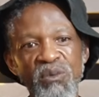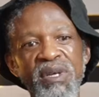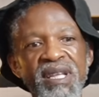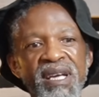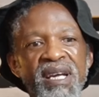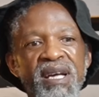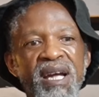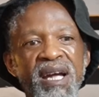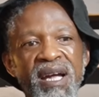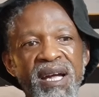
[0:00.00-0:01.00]
with
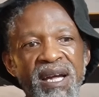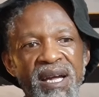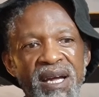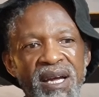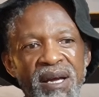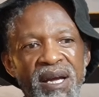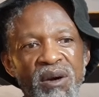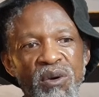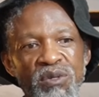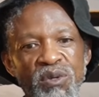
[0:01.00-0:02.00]

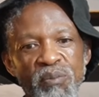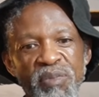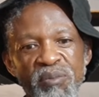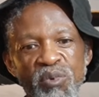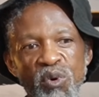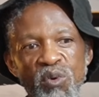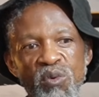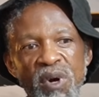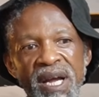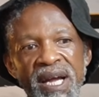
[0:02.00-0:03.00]
also people
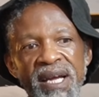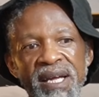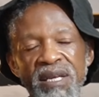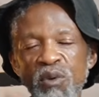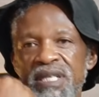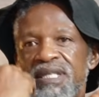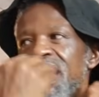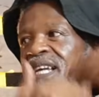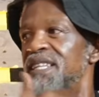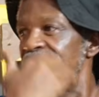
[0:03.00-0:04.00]
who he was
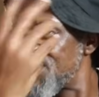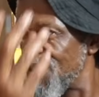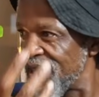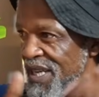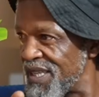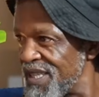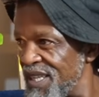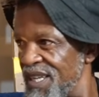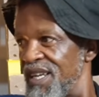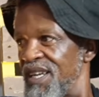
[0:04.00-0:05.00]
saying the story,
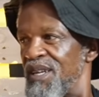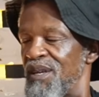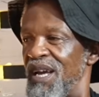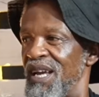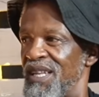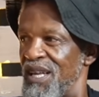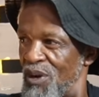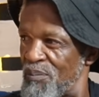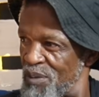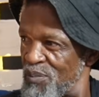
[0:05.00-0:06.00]
and there were
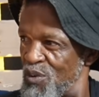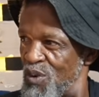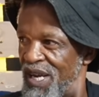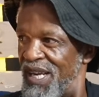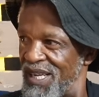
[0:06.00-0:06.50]
people who were